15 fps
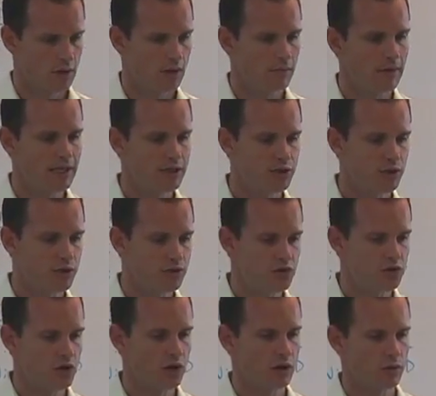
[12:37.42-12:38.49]
Make sure you
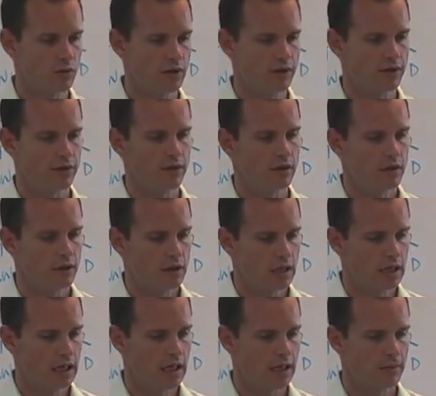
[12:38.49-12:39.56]
start with
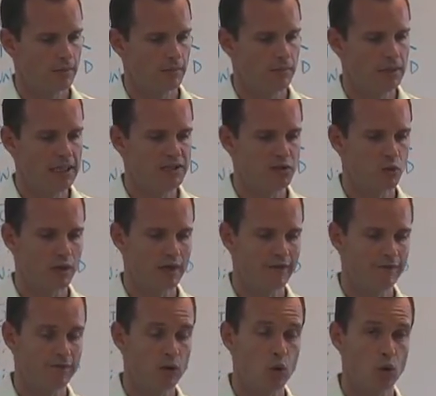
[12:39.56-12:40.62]

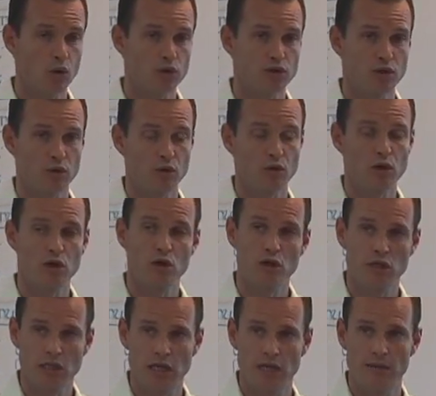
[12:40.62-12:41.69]
B24, total
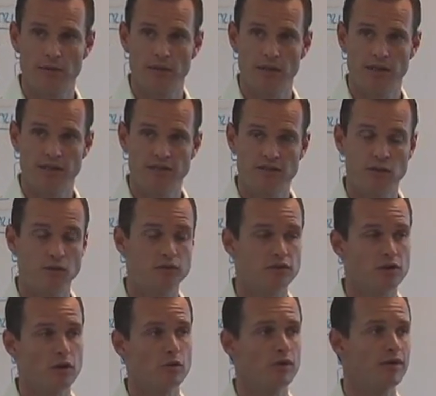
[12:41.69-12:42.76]
current liabilities. Don't
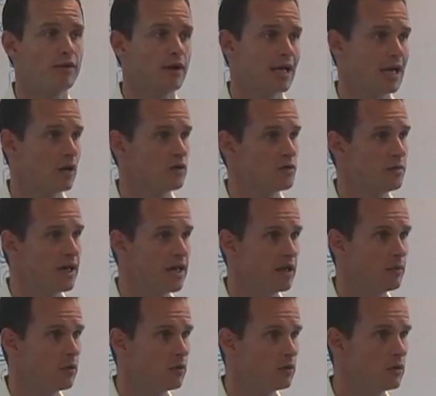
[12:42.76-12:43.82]
start with accounts
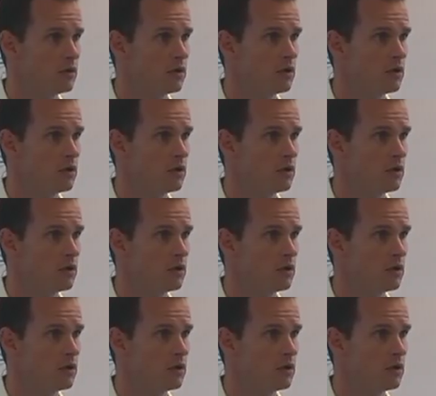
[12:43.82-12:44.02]
payable,